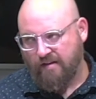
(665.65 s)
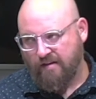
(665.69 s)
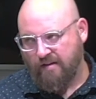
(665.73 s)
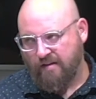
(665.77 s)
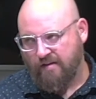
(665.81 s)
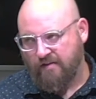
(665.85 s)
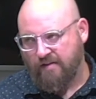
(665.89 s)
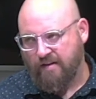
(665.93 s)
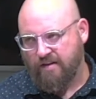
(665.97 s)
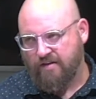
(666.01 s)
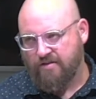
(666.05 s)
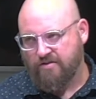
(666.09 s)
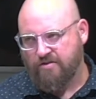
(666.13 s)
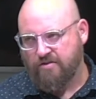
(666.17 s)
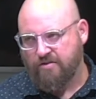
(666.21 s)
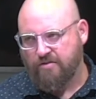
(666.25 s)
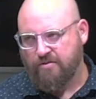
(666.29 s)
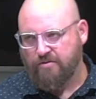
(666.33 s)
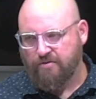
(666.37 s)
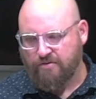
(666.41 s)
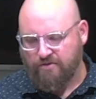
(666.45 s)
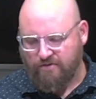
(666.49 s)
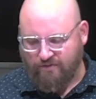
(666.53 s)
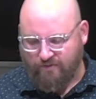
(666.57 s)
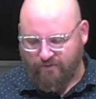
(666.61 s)
that is
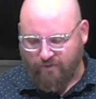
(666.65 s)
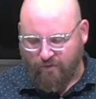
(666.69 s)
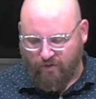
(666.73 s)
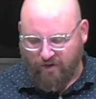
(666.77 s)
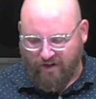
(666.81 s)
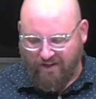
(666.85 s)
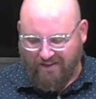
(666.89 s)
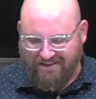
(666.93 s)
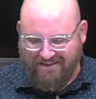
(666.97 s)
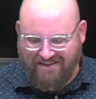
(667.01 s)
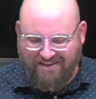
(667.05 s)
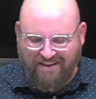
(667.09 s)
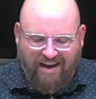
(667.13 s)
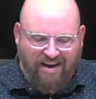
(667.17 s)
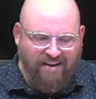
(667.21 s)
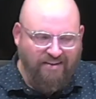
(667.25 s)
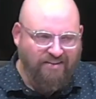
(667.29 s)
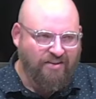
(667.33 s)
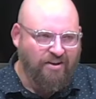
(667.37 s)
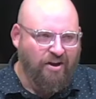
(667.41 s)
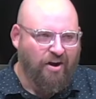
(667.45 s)
used for a dead